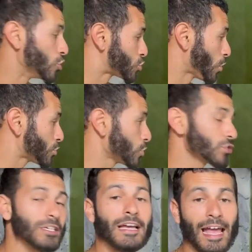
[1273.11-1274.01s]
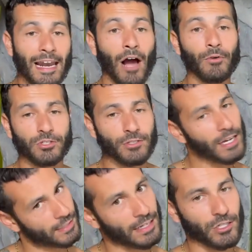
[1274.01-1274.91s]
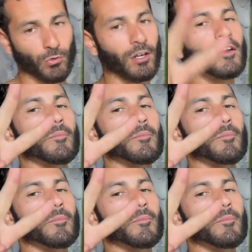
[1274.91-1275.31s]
socials, and I will see you guys in the next one.